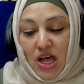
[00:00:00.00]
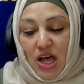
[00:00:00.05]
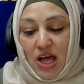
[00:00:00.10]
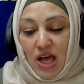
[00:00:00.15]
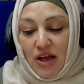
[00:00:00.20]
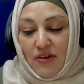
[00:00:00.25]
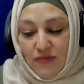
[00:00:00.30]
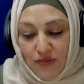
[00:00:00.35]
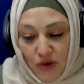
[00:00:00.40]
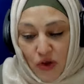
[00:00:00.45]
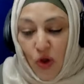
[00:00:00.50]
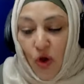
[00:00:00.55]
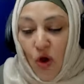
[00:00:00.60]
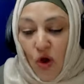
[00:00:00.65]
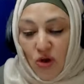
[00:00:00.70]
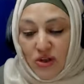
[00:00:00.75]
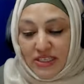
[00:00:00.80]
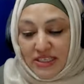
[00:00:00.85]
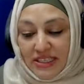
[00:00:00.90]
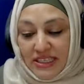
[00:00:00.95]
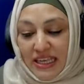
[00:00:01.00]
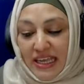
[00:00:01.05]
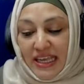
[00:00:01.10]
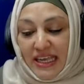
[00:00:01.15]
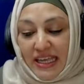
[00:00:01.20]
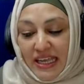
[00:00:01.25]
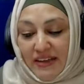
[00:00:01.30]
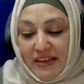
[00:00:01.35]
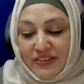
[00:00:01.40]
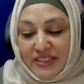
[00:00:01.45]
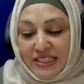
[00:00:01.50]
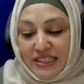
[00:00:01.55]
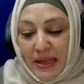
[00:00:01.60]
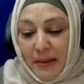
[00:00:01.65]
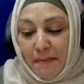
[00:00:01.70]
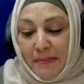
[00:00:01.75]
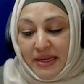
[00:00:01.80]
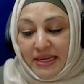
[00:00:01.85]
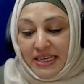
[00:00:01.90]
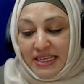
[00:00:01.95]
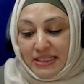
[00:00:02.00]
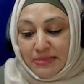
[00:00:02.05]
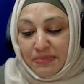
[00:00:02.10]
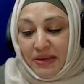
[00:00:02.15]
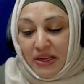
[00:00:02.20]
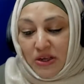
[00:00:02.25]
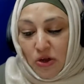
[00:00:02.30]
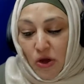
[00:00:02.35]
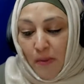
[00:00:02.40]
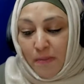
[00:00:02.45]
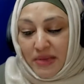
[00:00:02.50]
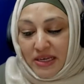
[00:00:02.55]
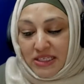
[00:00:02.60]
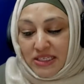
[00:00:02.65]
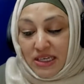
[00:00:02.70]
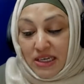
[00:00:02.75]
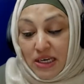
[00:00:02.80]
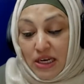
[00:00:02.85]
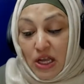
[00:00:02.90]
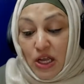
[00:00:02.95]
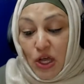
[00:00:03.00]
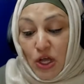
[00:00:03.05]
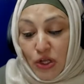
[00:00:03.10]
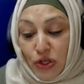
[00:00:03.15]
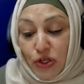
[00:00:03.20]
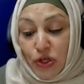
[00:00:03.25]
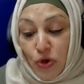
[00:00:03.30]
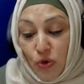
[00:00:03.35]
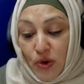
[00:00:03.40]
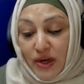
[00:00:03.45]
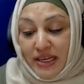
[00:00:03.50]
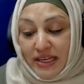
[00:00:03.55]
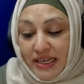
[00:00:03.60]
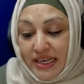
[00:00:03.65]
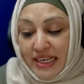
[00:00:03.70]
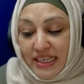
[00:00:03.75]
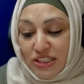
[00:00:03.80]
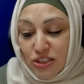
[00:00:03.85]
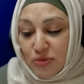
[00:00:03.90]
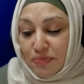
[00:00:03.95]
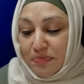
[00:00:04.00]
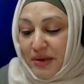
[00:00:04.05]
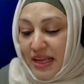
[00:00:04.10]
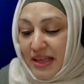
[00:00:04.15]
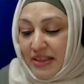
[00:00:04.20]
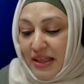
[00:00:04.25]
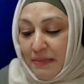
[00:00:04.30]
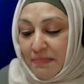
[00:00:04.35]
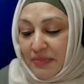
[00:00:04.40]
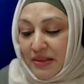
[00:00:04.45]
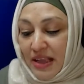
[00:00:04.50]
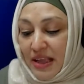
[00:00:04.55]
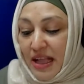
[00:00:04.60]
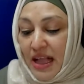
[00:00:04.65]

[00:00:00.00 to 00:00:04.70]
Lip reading: Of course, if somebody is being commissioned, you would need to pay them.